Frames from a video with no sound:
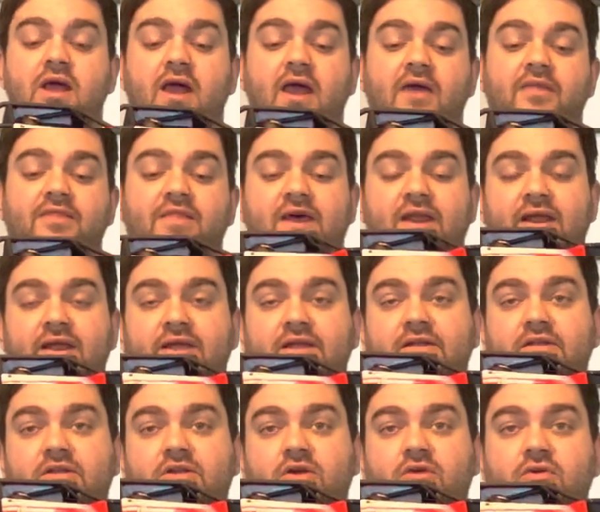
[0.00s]
and then I
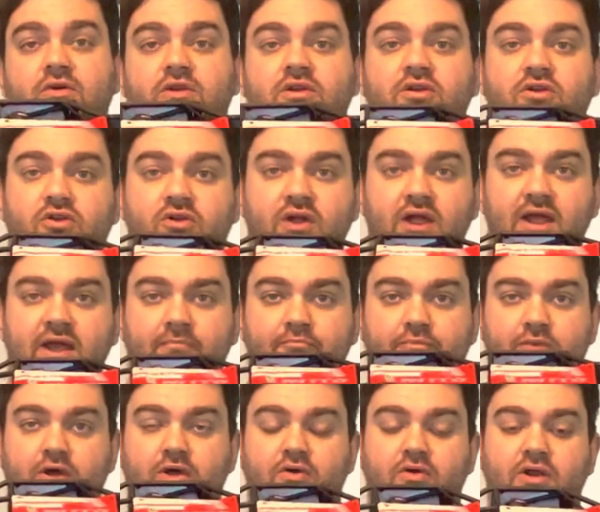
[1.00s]
can go into crab
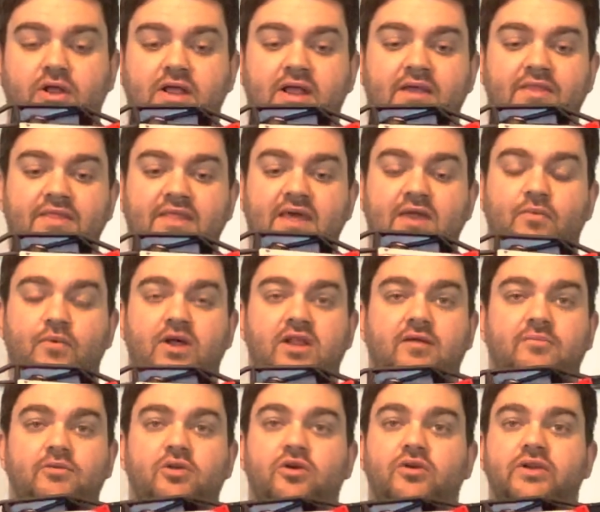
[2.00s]
mode. And then while
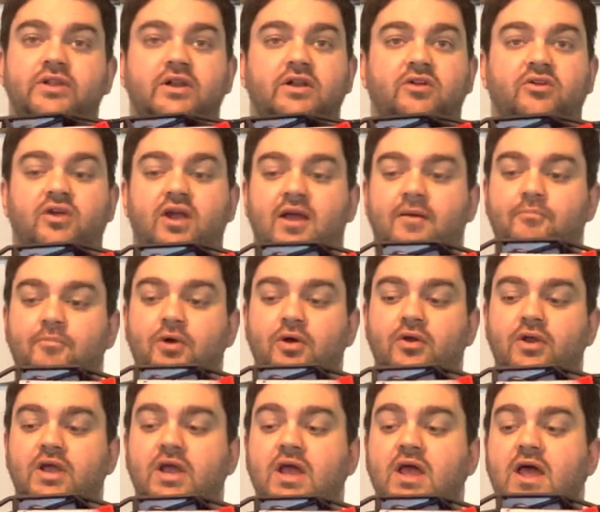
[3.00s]
I'm going into crab
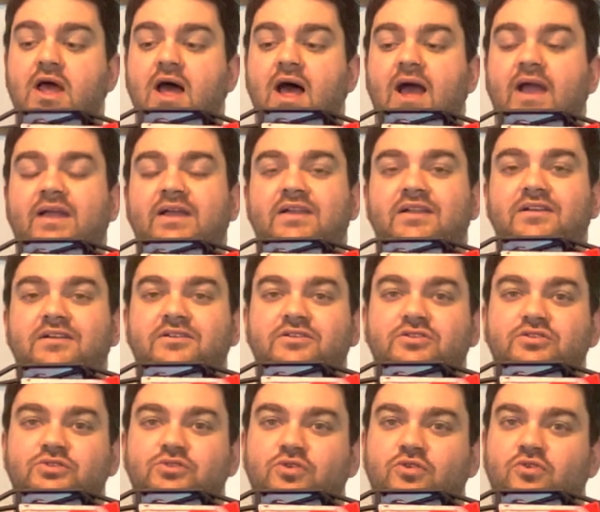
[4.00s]
mode, I can
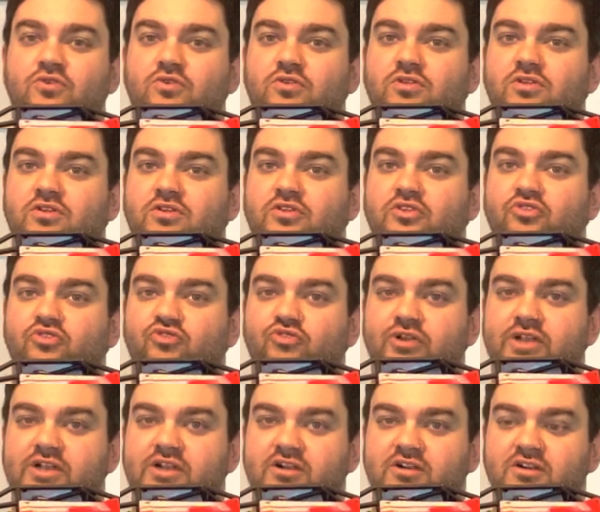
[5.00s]
control the
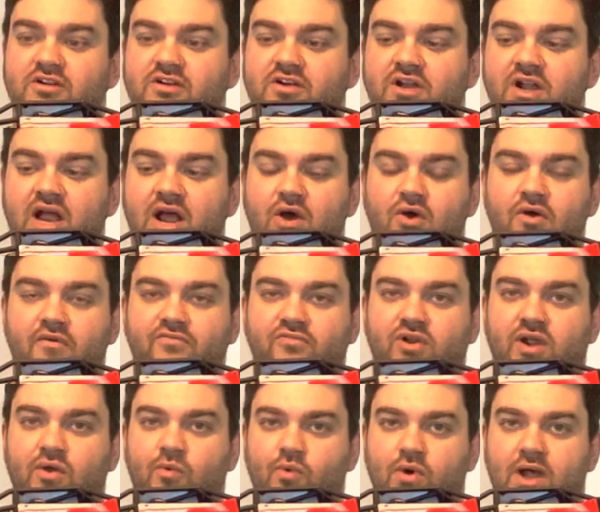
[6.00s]
rear however
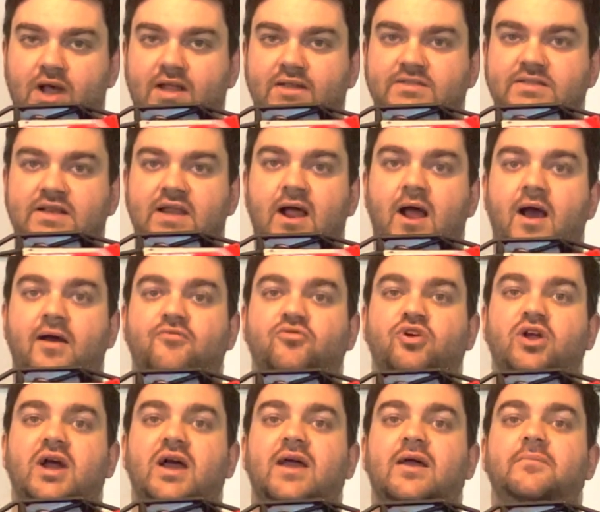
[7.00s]
I want and
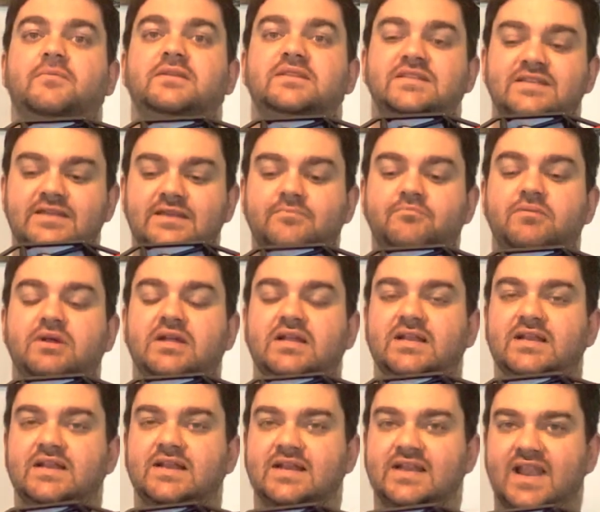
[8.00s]
however I deem
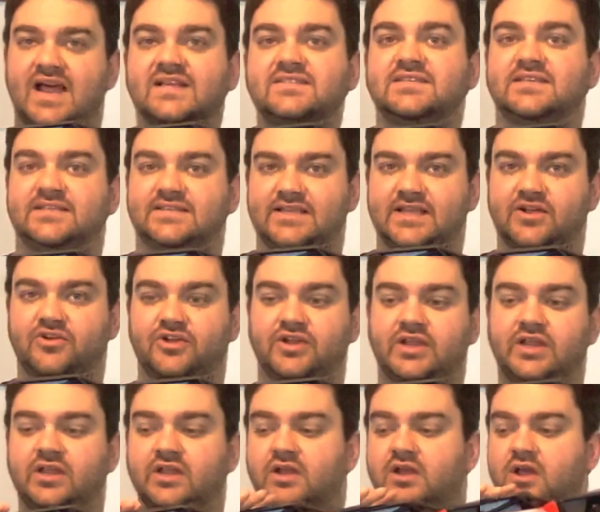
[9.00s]

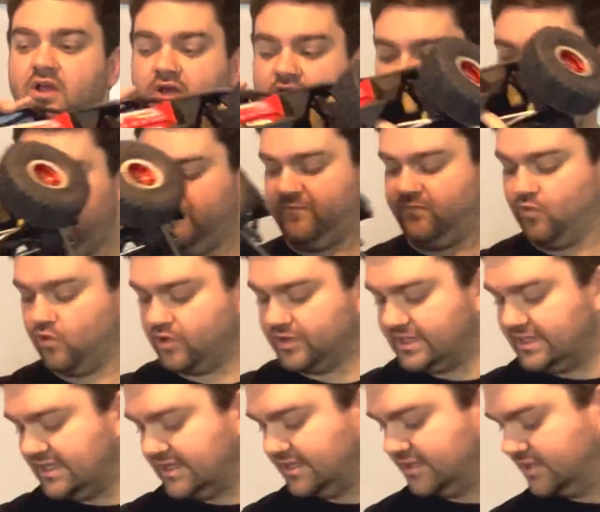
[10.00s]
necessary for
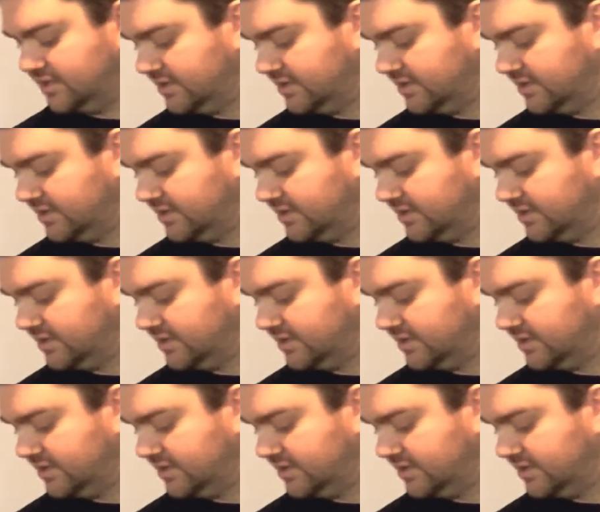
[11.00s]
the